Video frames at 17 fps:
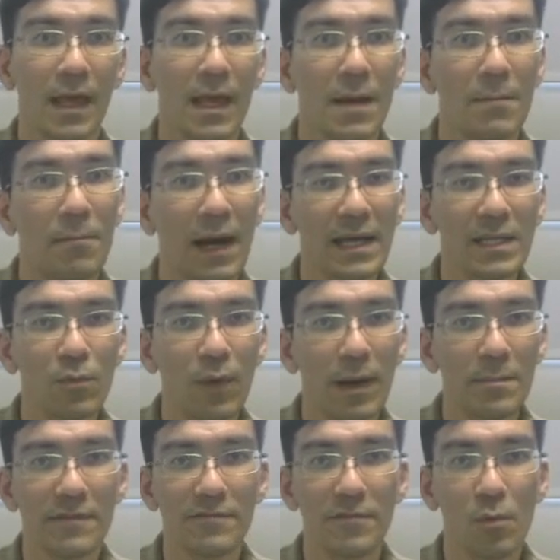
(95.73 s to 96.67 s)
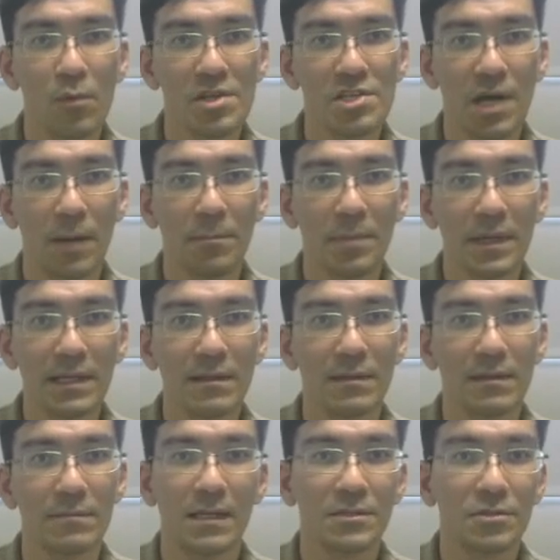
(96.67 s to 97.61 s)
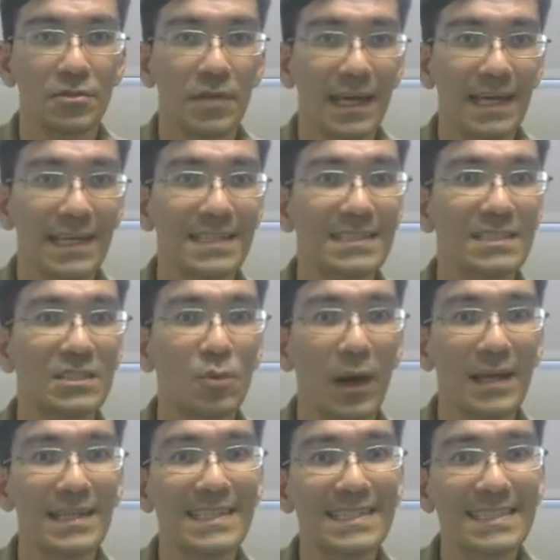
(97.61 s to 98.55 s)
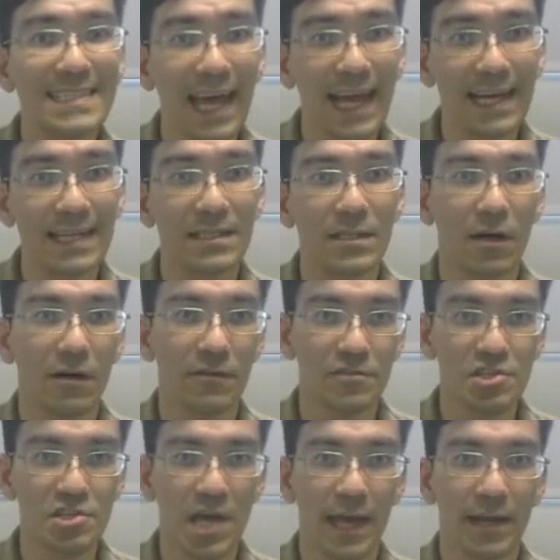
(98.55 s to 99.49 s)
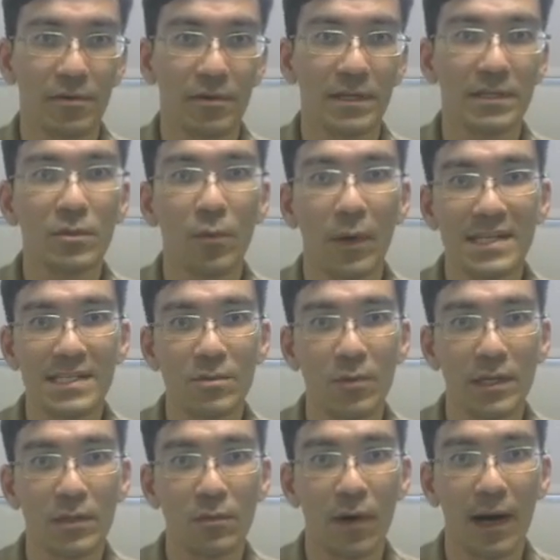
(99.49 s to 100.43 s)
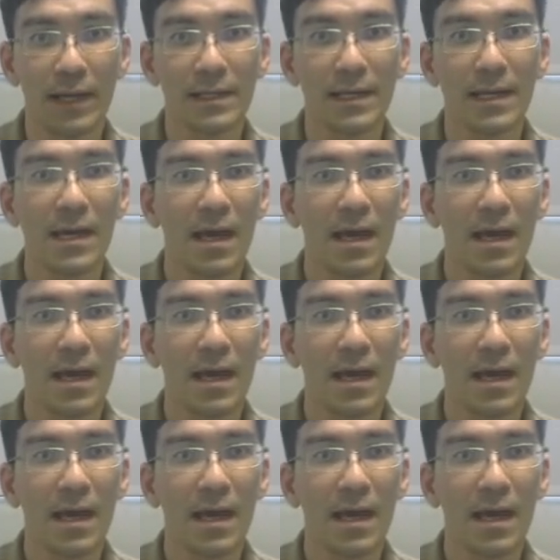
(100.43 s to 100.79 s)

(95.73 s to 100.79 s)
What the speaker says: By the way, before we jump in, today is 22nd of January 2021,